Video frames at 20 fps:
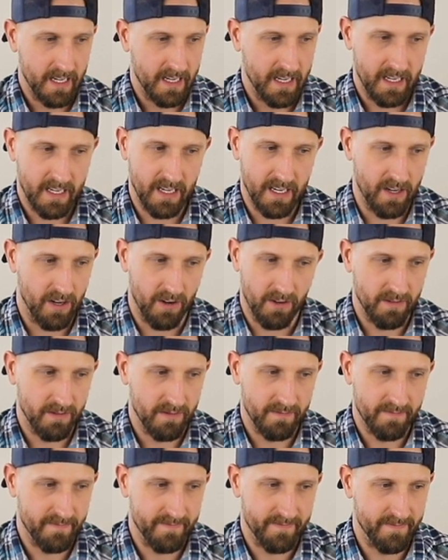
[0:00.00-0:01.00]
you know,
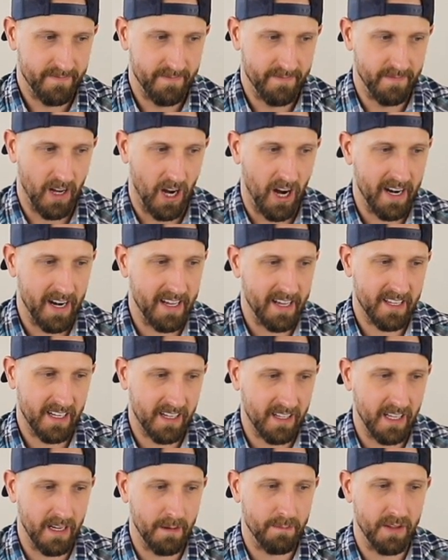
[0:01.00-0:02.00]
not at the
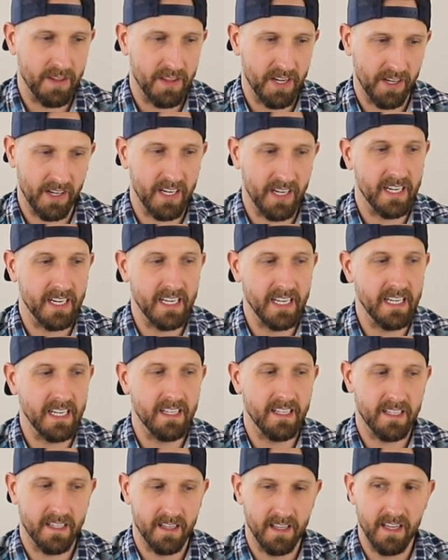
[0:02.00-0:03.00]
clip that they're going to
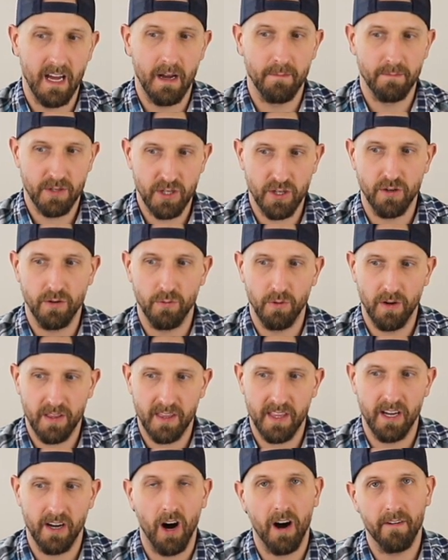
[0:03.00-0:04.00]
need them to with
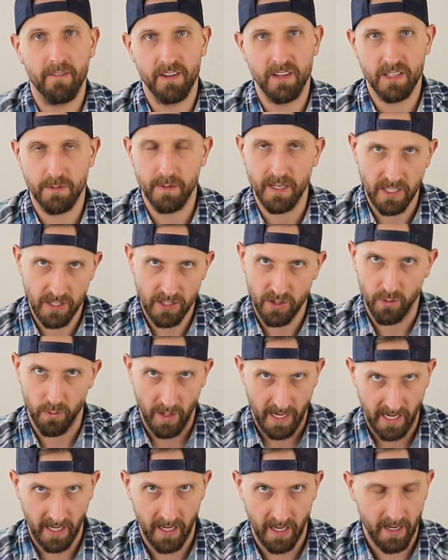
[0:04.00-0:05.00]
the offense being so
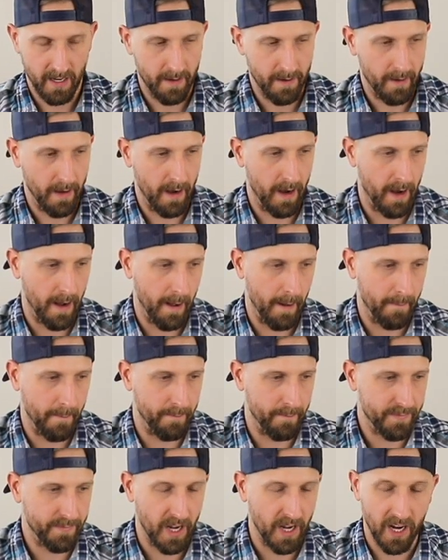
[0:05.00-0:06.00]
weak.
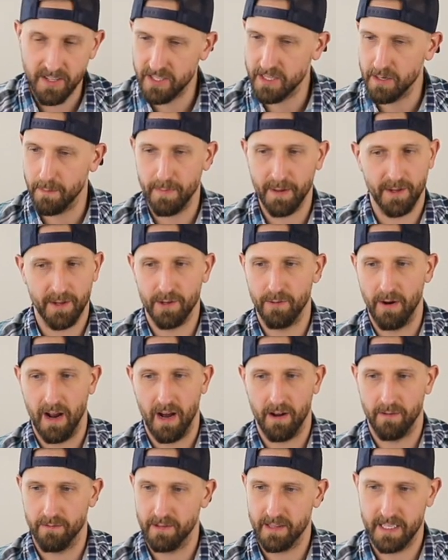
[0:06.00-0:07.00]
Tons to build
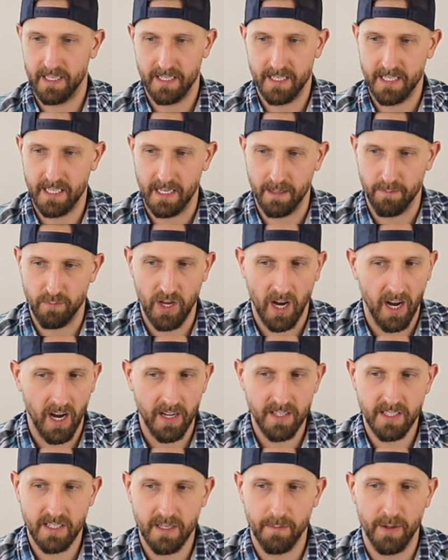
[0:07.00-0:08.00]
around with this team,
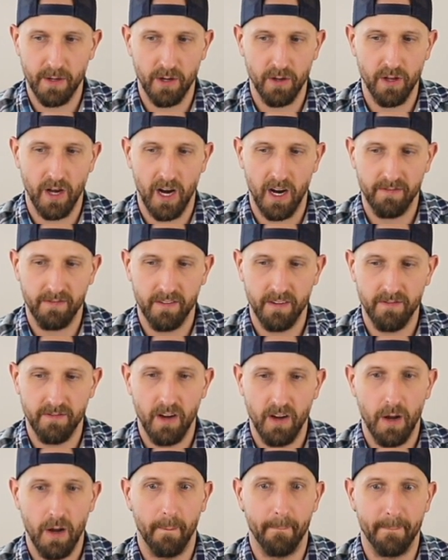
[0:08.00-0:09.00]
tons to build off of
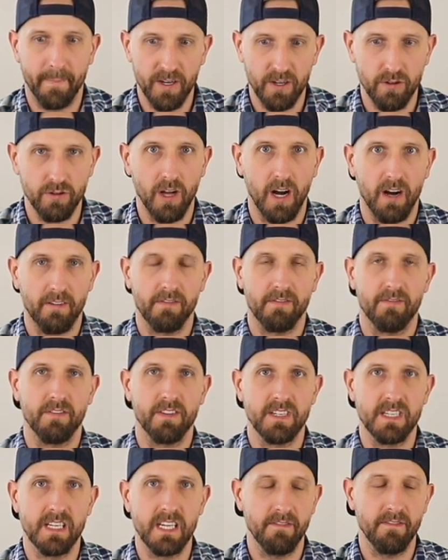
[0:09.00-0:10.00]

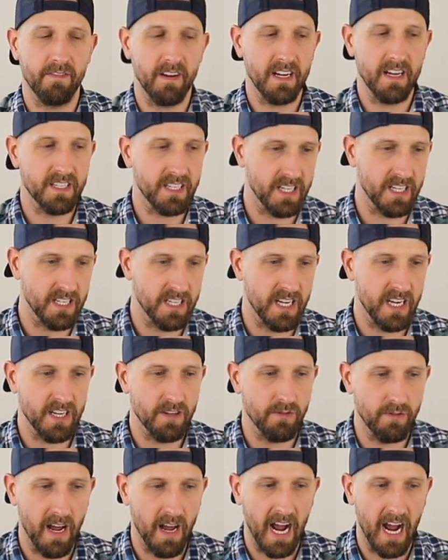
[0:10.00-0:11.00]
the defense,
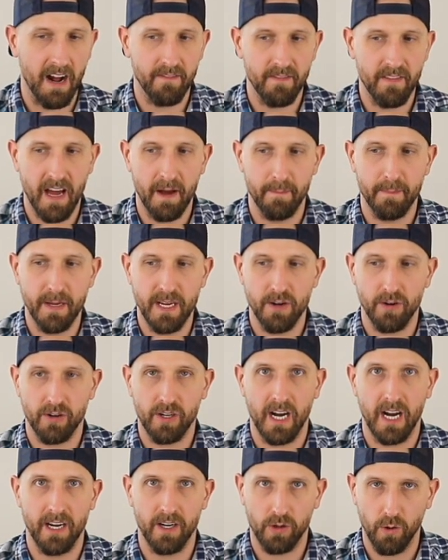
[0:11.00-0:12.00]
continue to have that be your
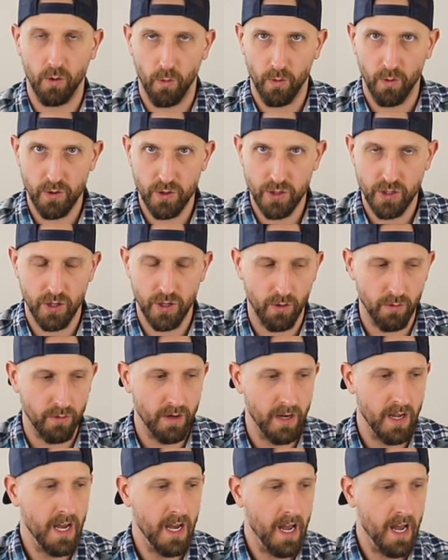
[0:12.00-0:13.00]
kind of cornerstone,
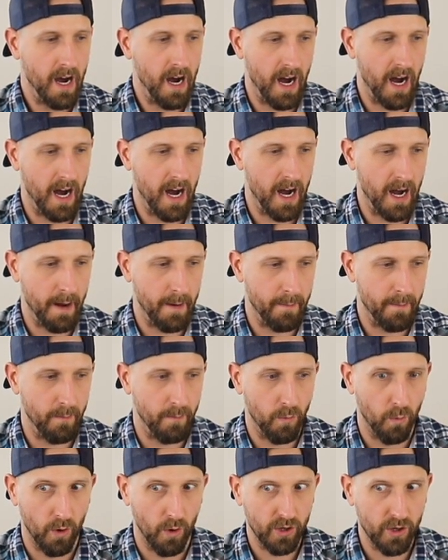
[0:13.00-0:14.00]

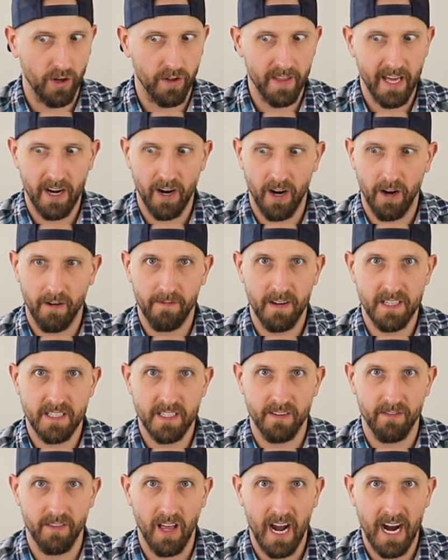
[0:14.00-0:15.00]
work on that
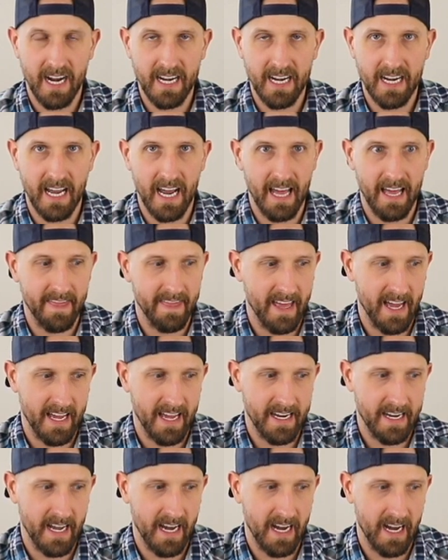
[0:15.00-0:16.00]
offensive line, and
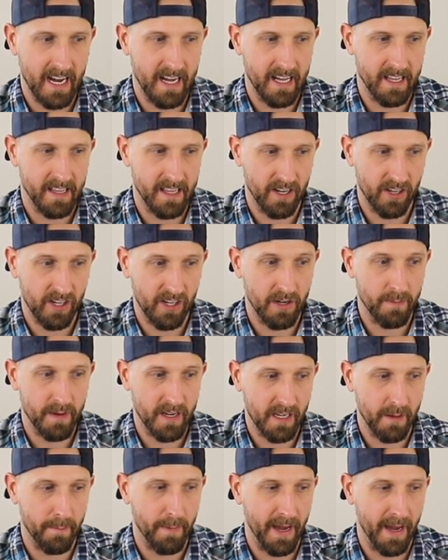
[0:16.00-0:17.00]
then they're going to be a
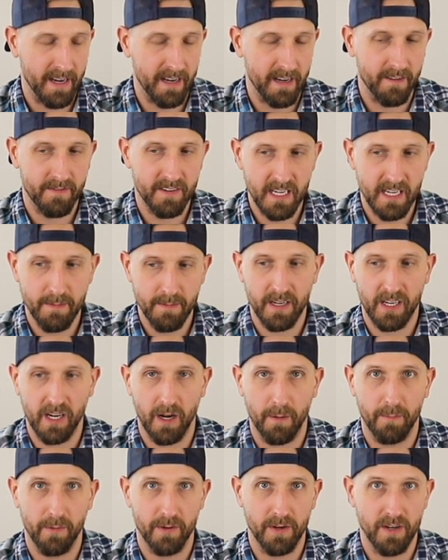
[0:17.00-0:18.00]
competitive team in a
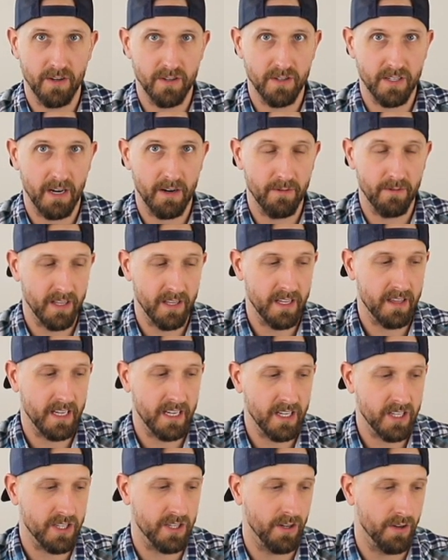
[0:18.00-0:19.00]
couple years. I really
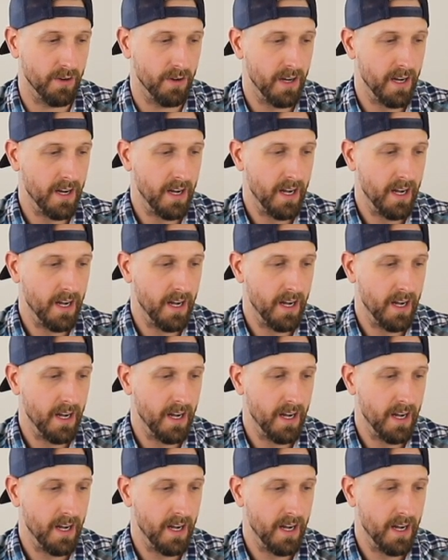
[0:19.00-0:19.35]
think so.